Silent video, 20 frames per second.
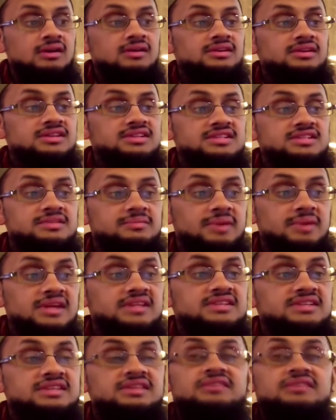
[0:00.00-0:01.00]
this is the
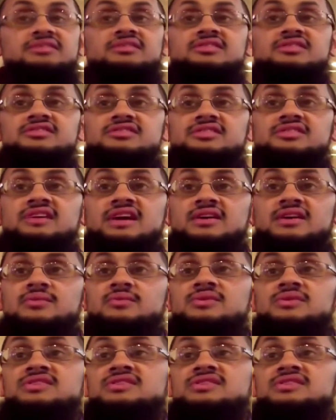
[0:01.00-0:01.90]
basic definition. That